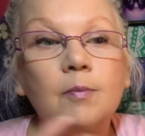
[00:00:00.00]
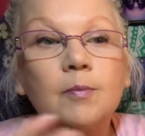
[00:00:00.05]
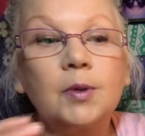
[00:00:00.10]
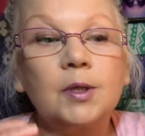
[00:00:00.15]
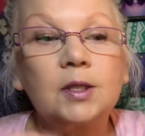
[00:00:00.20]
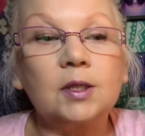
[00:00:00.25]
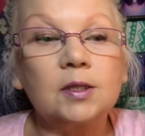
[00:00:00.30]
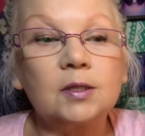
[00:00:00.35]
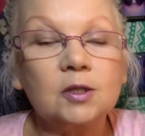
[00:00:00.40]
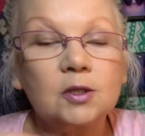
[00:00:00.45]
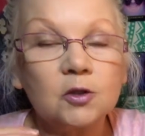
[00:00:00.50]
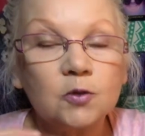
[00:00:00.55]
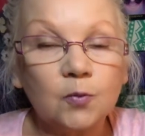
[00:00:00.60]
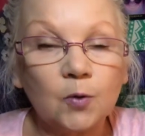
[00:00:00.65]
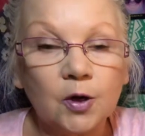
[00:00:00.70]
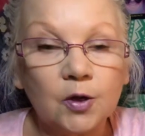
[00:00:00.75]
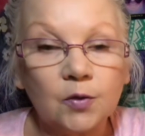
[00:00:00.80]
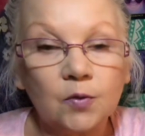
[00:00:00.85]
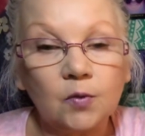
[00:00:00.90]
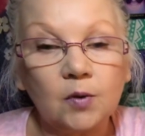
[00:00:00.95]
But this is
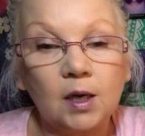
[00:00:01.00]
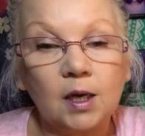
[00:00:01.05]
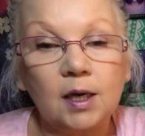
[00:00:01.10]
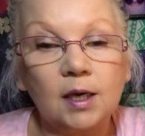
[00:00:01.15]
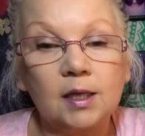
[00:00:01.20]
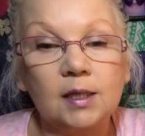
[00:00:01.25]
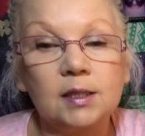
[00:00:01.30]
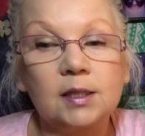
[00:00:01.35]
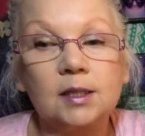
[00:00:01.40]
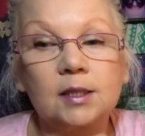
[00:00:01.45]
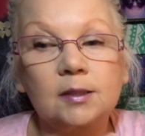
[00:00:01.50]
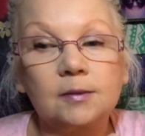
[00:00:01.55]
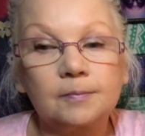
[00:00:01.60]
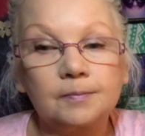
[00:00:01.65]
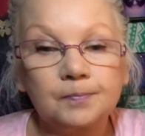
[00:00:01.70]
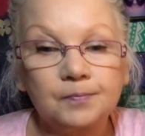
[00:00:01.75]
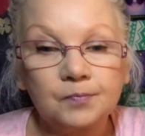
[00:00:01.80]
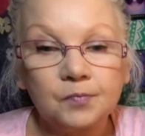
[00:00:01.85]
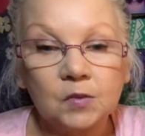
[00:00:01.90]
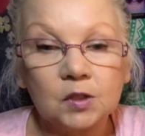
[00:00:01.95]
where you guys
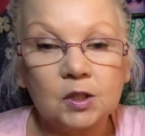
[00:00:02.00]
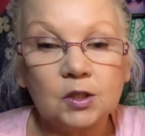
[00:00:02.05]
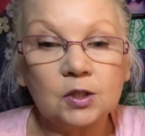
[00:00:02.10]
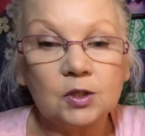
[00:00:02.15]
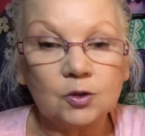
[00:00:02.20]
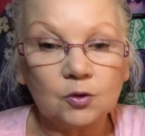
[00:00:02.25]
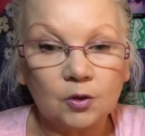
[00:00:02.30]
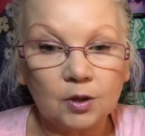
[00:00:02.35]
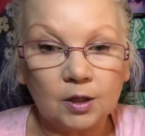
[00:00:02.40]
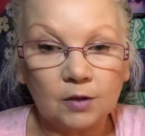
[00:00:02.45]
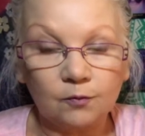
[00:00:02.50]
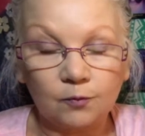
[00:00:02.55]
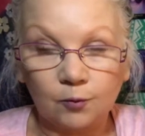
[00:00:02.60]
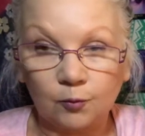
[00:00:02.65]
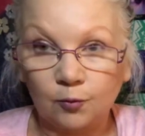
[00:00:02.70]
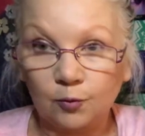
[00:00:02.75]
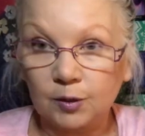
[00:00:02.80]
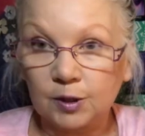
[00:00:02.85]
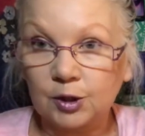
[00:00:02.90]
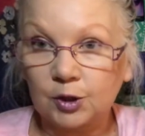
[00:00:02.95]
just sort
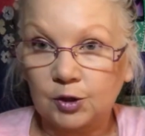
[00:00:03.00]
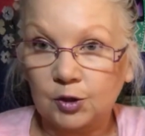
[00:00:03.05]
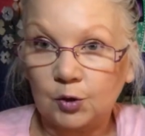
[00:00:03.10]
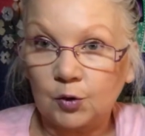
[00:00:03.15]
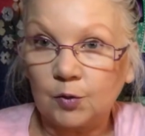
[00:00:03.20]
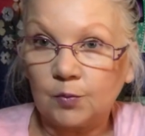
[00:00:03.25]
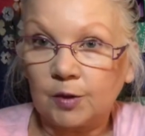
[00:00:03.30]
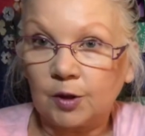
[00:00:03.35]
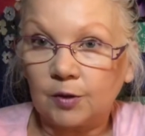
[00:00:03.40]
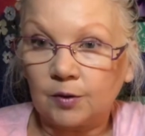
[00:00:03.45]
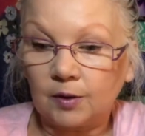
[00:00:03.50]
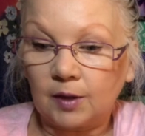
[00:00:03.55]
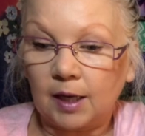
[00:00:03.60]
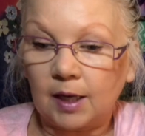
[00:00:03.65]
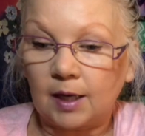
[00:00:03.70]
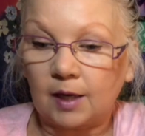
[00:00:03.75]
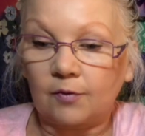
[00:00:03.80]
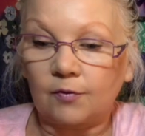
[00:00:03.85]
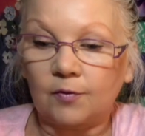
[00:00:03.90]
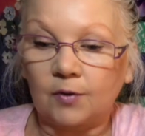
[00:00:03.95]
of resume your
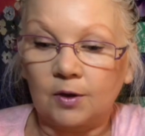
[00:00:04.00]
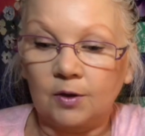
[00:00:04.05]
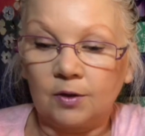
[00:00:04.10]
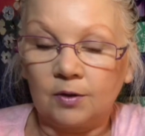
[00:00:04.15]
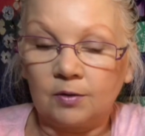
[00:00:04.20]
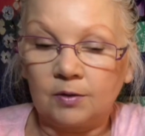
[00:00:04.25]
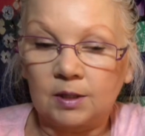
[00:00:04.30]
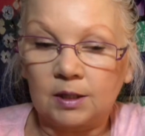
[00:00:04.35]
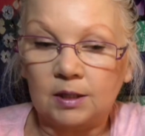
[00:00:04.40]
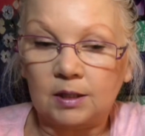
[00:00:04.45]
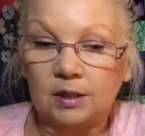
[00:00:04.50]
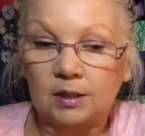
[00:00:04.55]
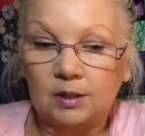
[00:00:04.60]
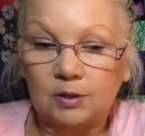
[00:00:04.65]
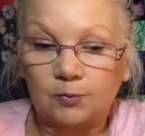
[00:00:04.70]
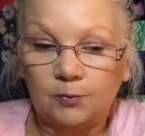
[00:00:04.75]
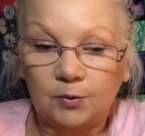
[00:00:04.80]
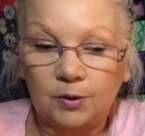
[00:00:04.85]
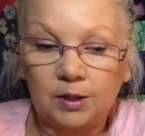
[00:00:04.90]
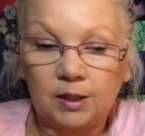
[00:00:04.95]
life. You know,
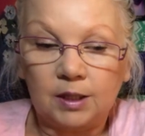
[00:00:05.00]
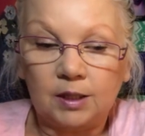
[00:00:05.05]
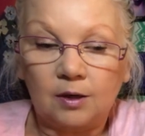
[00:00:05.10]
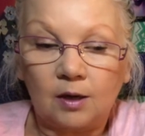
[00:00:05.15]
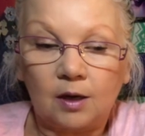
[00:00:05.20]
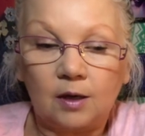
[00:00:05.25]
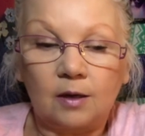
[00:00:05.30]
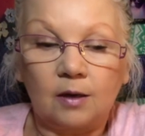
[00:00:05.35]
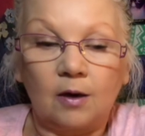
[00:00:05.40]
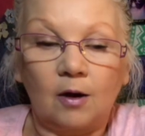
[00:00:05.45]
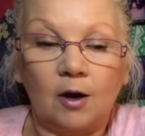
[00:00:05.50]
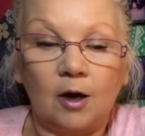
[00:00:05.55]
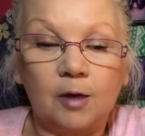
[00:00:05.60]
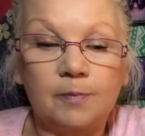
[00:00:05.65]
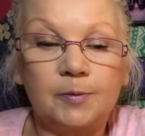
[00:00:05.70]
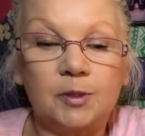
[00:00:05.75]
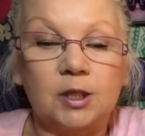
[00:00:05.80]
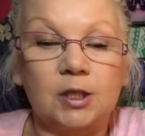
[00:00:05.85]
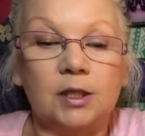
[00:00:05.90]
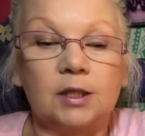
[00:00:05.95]
it's really not an
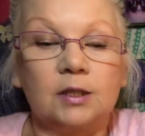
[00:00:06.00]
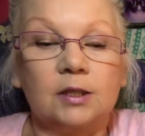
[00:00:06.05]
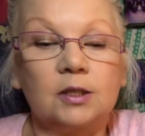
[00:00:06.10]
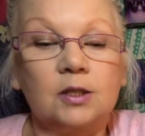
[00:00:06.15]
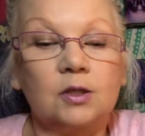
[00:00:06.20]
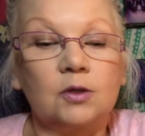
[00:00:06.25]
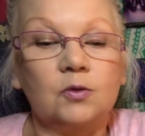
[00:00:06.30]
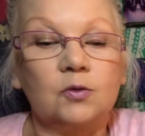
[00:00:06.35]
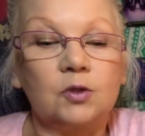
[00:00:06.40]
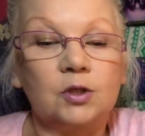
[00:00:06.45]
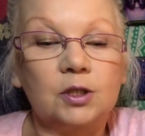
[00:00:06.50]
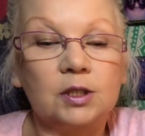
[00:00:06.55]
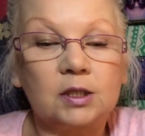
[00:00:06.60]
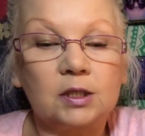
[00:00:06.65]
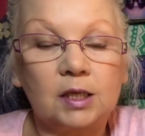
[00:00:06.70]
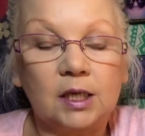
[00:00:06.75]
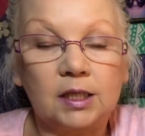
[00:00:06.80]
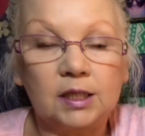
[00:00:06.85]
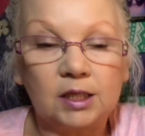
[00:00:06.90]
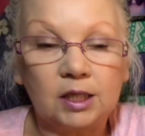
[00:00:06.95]
option. So
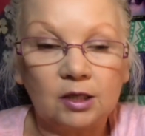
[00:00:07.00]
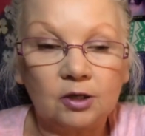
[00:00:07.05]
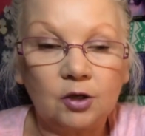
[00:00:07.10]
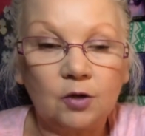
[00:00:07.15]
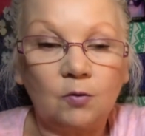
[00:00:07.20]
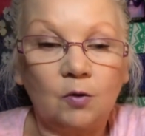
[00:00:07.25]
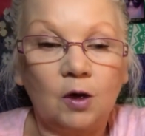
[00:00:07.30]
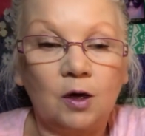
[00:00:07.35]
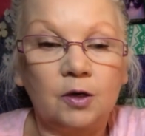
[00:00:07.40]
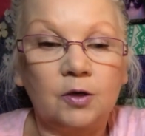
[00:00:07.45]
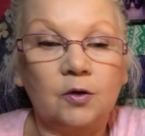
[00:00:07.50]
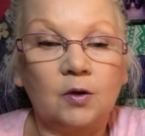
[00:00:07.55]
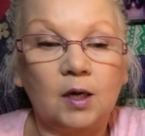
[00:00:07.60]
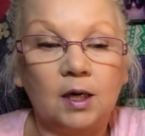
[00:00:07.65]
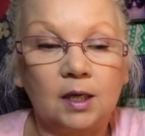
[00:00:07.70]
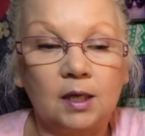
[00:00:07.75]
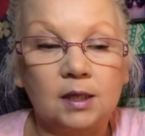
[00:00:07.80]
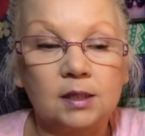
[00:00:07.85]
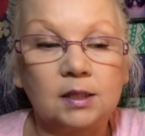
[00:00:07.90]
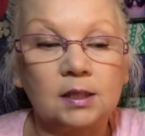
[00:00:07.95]
just continue on, you
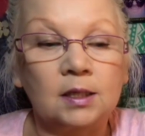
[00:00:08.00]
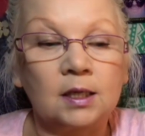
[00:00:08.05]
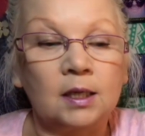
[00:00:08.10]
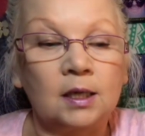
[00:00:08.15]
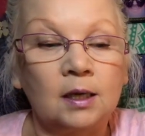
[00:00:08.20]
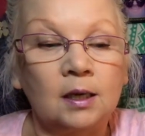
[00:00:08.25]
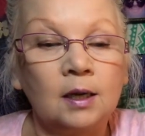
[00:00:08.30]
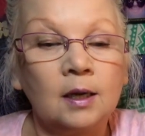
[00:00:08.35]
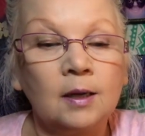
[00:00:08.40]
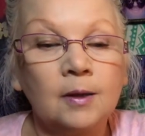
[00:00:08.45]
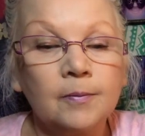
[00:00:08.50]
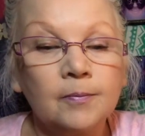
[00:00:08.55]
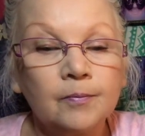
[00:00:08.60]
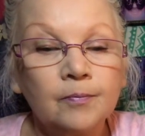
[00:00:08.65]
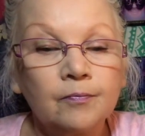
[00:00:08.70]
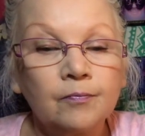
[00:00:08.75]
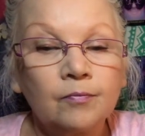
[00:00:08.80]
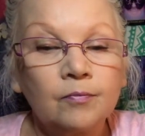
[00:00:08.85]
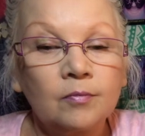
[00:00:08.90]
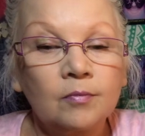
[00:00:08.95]
guys. And,
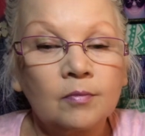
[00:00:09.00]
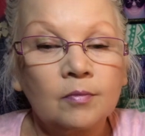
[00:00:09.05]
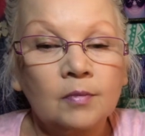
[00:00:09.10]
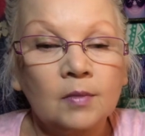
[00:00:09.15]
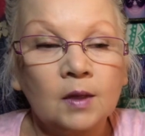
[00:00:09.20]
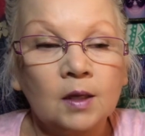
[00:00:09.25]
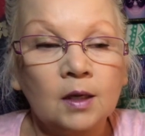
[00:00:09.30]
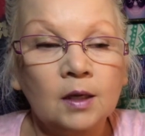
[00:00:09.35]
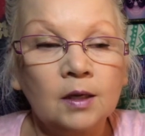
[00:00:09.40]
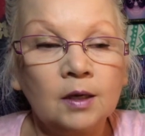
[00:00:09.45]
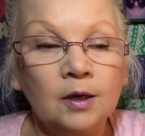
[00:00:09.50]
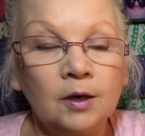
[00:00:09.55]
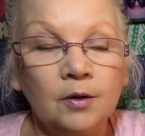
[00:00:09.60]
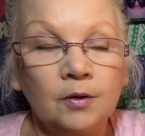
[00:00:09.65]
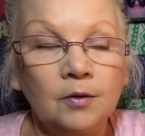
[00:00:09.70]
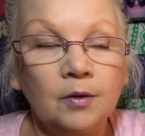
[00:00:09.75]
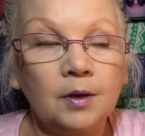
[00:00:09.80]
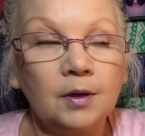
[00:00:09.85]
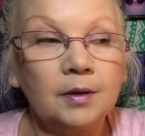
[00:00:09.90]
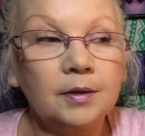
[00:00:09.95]
you
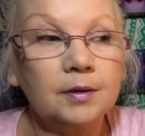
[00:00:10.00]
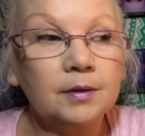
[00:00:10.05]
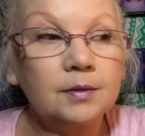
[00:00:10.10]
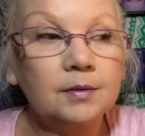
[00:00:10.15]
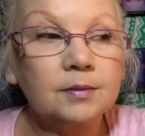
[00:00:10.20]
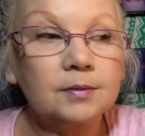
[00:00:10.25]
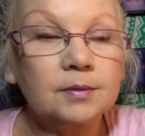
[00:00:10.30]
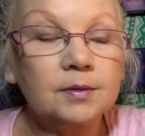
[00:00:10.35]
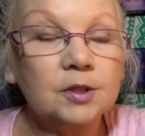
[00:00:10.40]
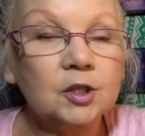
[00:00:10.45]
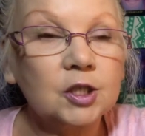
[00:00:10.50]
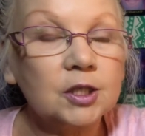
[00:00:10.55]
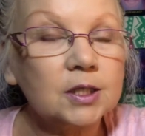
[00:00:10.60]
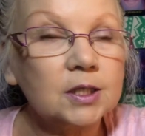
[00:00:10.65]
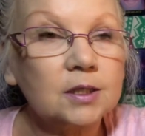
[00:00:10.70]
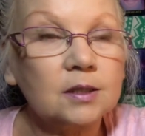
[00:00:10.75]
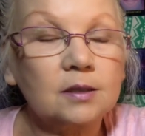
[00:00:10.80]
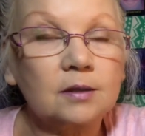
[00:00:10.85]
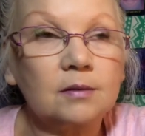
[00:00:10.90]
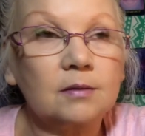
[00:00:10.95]
know,
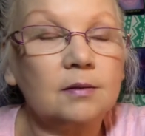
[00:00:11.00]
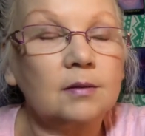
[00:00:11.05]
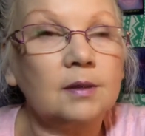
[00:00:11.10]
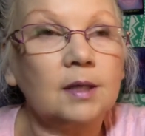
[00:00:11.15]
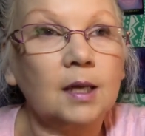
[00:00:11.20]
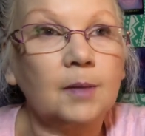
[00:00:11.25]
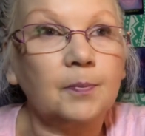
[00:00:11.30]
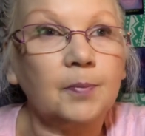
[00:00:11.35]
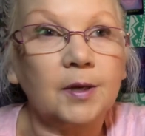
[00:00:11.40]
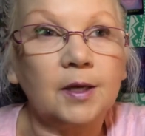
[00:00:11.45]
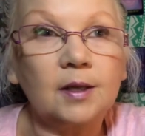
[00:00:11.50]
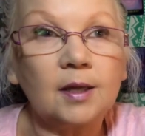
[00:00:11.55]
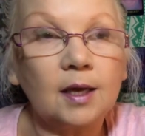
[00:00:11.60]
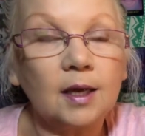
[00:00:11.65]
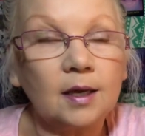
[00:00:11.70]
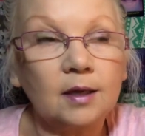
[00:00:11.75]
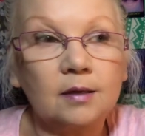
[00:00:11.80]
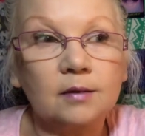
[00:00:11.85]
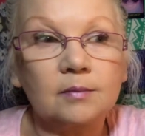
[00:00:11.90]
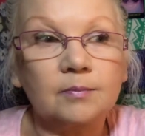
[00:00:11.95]
just like be
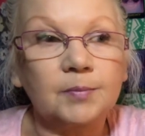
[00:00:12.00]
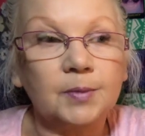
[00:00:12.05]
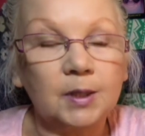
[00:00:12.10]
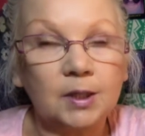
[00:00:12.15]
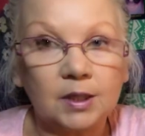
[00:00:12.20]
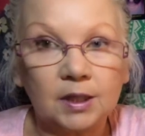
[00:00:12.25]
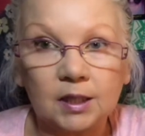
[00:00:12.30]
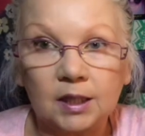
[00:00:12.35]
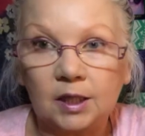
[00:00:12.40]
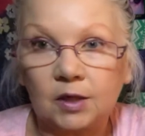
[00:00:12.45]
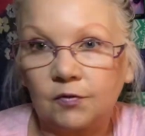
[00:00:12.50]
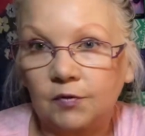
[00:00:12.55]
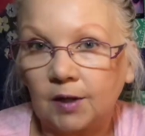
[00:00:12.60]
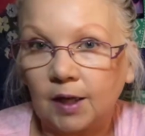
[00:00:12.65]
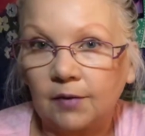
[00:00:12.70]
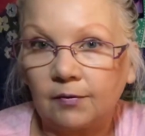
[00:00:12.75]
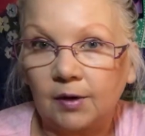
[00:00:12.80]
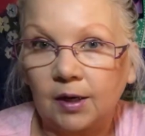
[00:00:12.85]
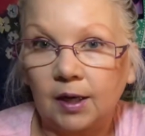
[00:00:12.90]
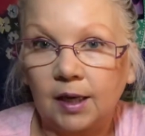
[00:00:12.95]
that beacon of
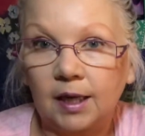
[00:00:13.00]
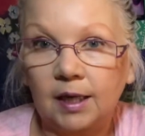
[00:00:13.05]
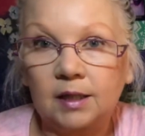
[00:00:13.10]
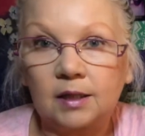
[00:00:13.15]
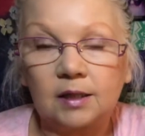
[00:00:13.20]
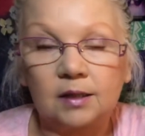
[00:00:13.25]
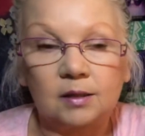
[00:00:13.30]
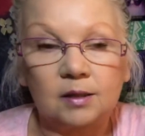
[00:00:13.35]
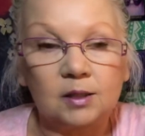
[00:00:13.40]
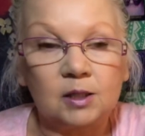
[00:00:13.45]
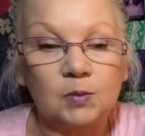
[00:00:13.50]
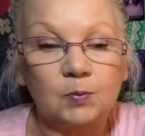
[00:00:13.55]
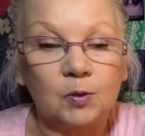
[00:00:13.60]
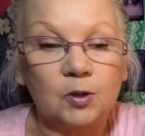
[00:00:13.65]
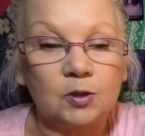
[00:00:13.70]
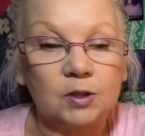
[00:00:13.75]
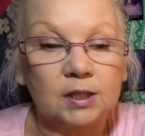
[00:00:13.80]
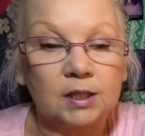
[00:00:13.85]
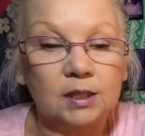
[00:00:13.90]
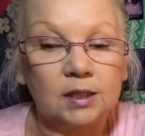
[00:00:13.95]
love and light that this
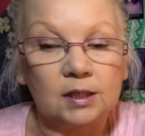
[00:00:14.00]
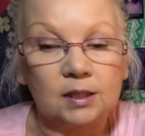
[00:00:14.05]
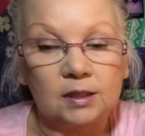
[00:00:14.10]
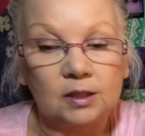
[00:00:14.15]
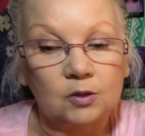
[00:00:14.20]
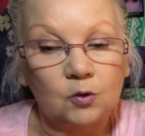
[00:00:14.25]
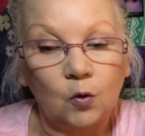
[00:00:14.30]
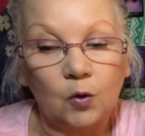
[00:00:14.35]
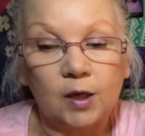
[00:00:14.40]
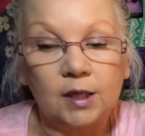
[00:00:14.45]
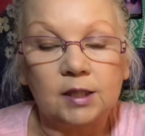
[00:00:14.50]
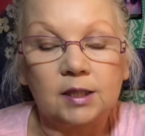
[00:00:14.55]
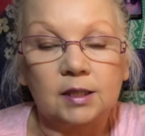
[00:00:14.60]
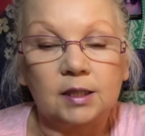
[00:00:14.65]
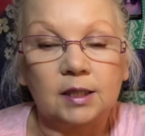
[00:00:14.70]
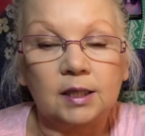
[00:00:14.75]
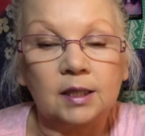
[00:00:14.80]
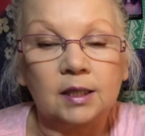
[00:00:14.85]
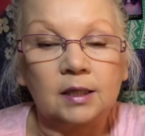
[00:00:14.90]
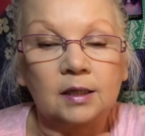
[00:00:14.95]
person is going to
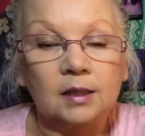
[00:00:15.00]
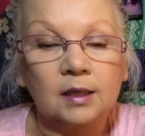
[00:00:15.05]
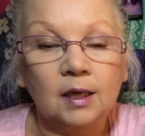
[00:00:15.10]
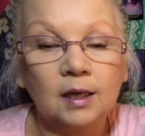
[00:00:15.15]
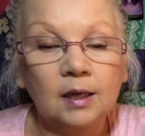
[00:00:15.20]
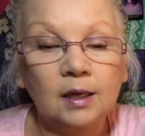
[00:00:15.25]
need.